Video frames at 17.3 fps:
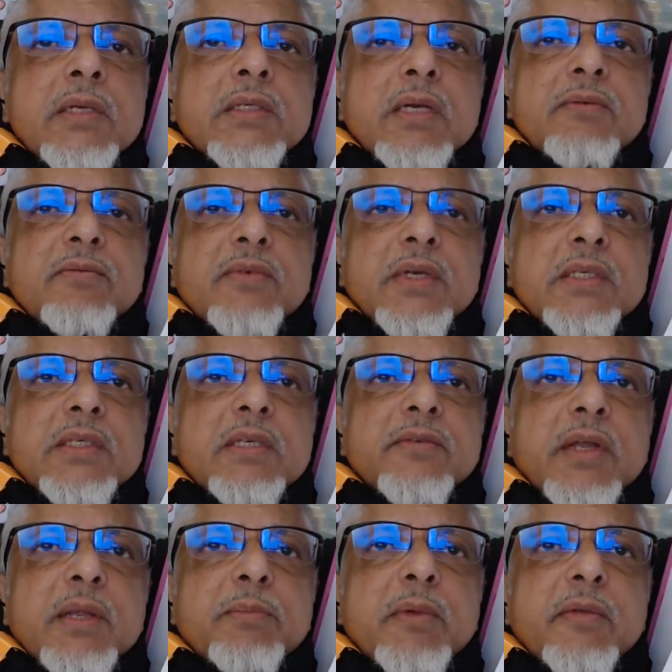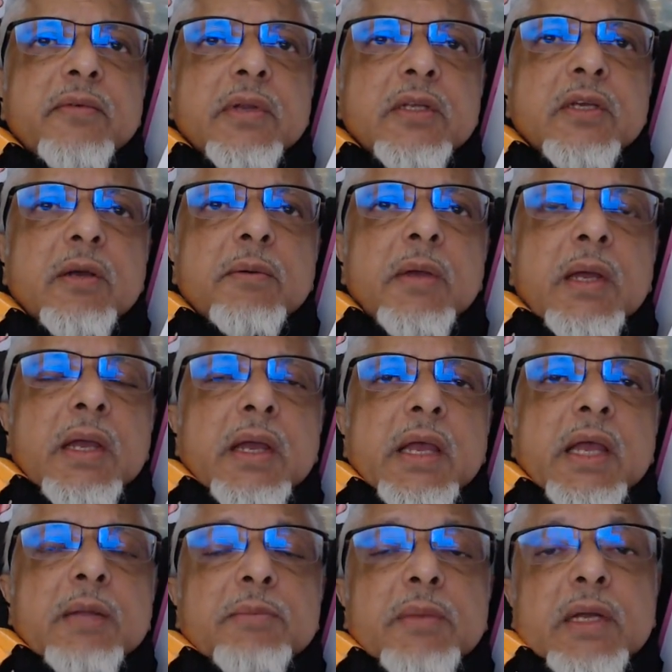Some verses very quick. So
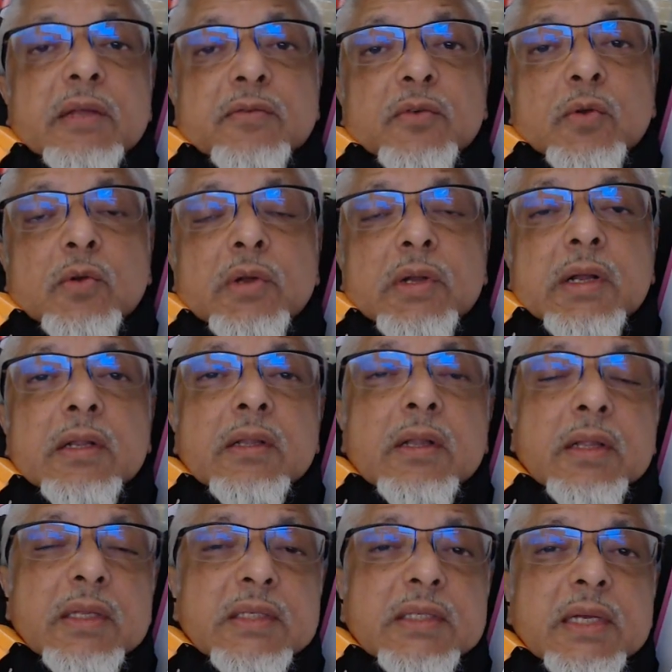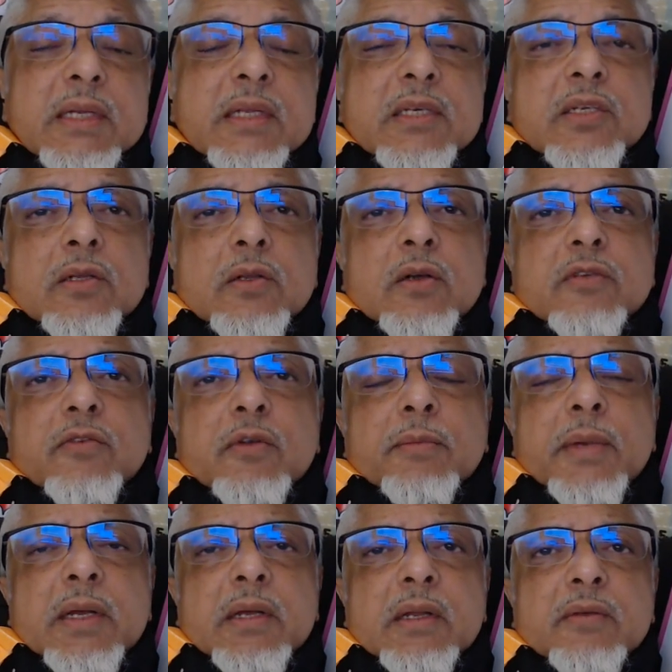in Mariful Quran, this edition notes
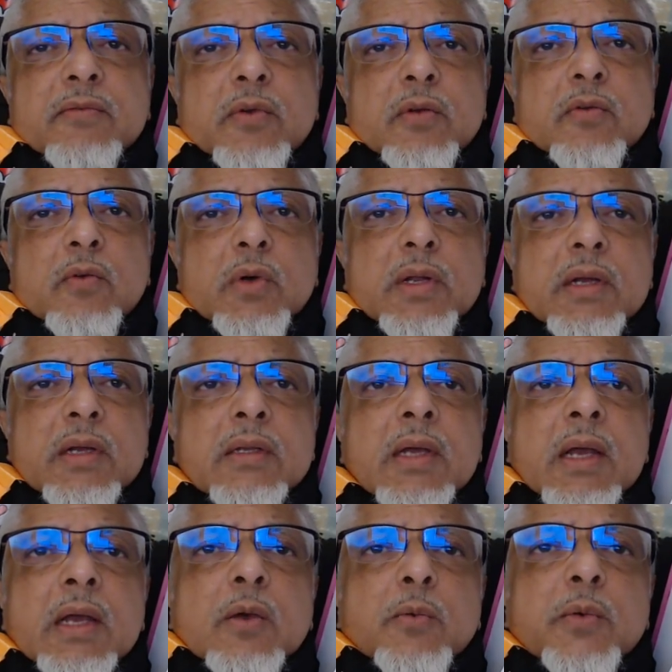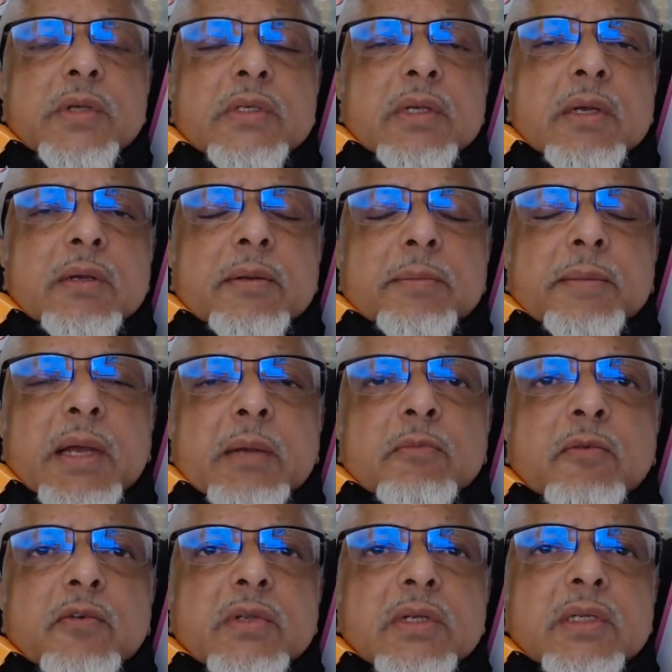from Mariful Quran, which by
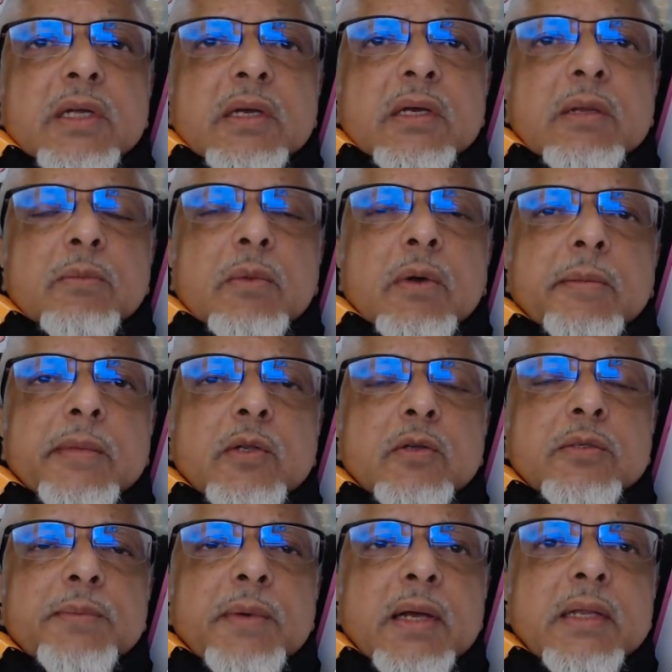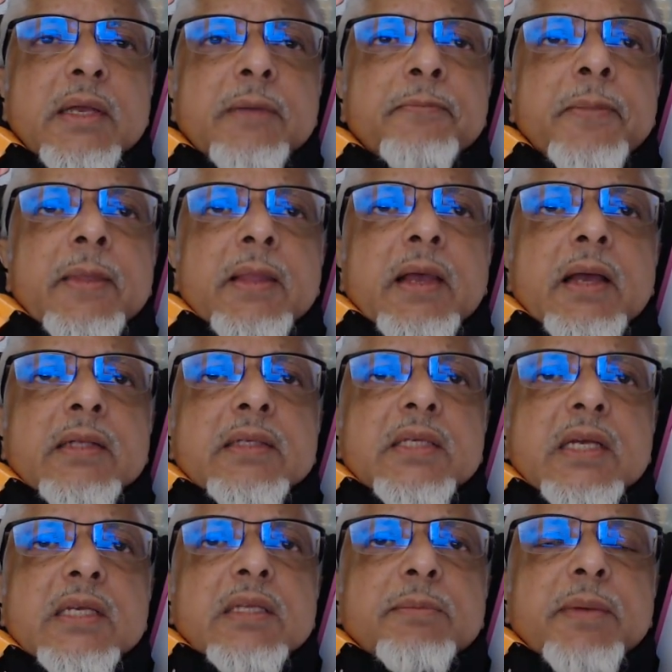Mufti Taqi Muhammad Usmani, and
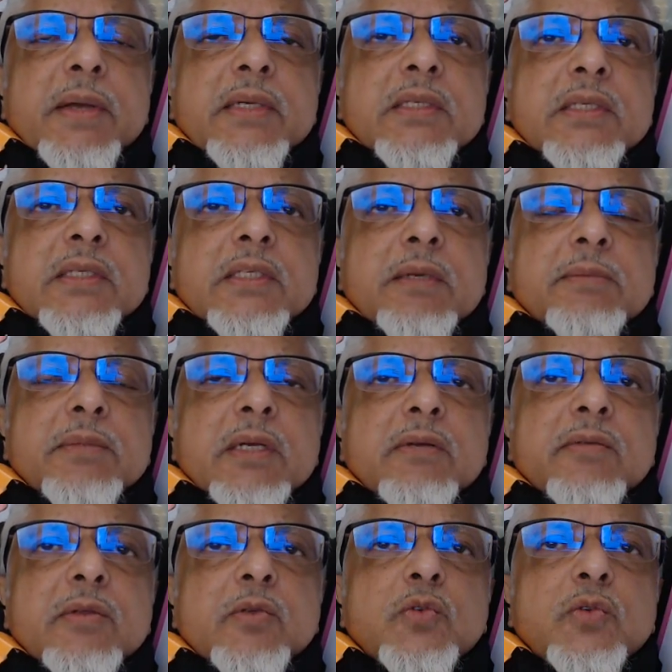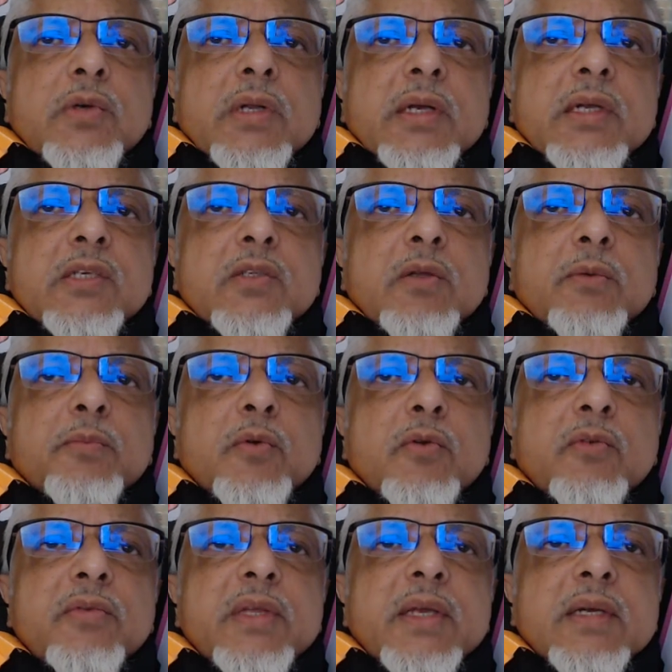says the basic subject of the surah is to
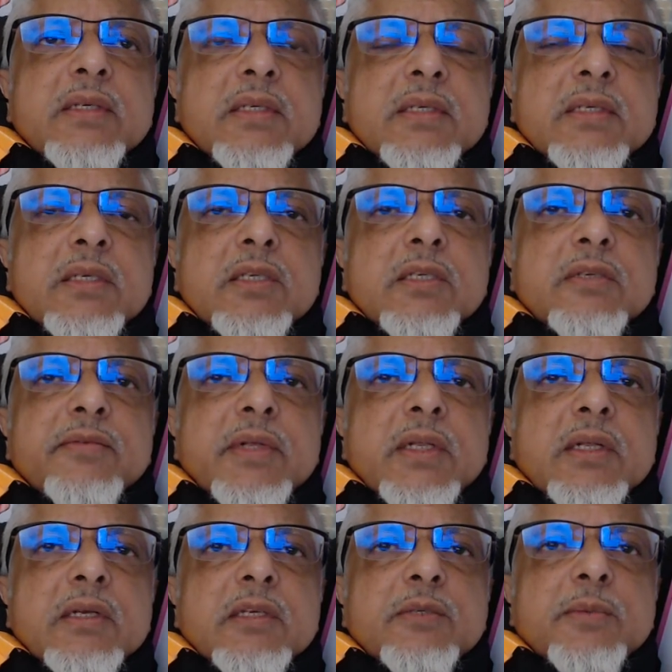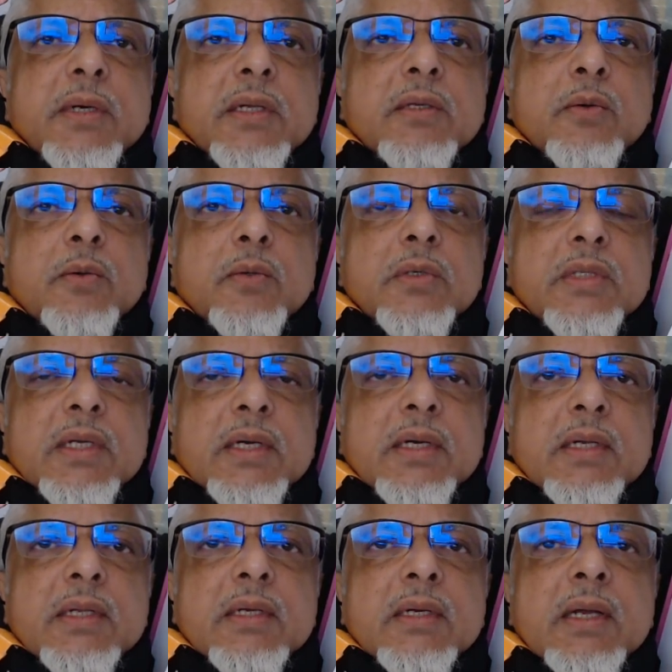prove the existence of Allah subhanahu wa
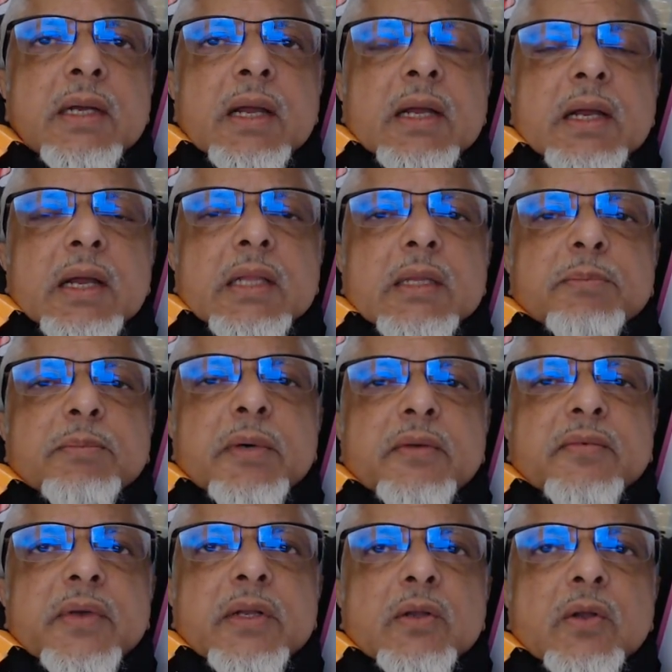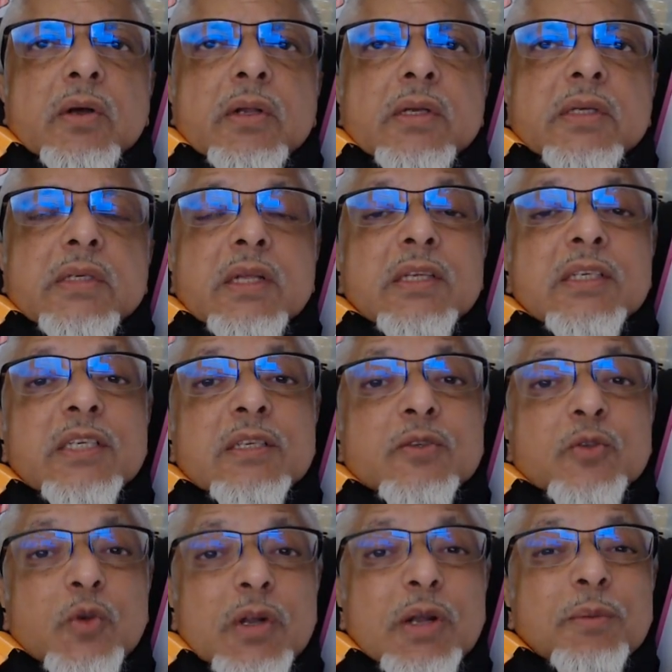ta'ala and the perfect knowledge. This
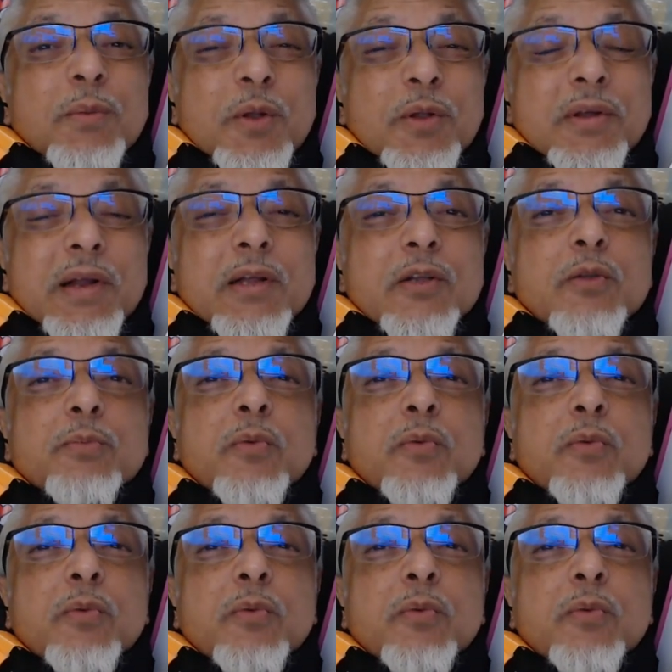is Surah Mulk, right?